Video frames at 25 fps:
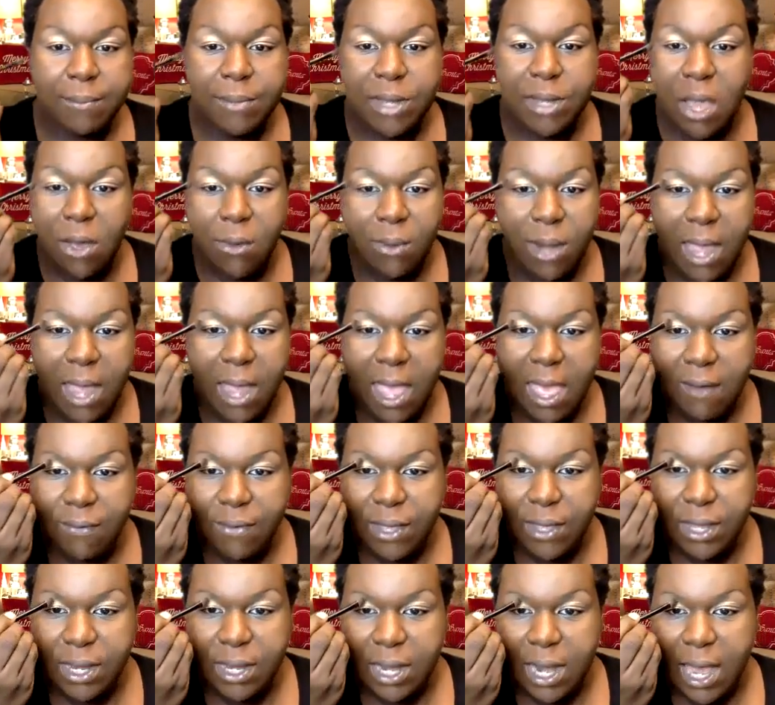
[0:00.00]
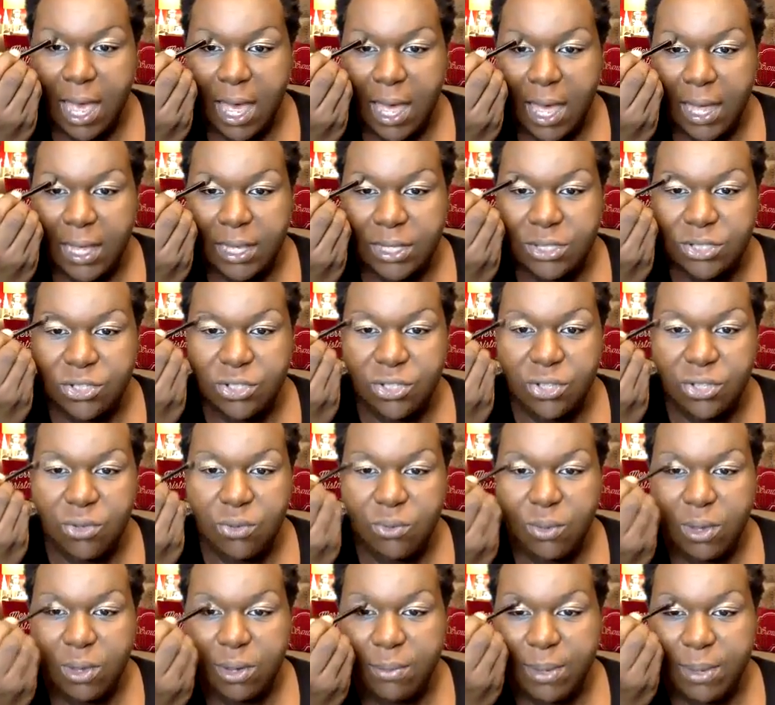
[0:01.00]
don't have hooded eyes,
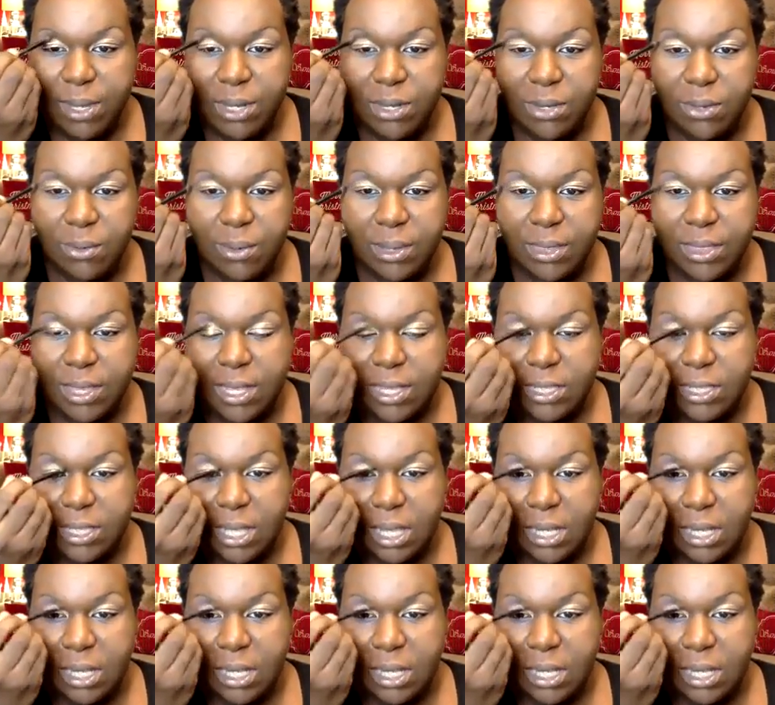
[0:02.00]
you would be doing this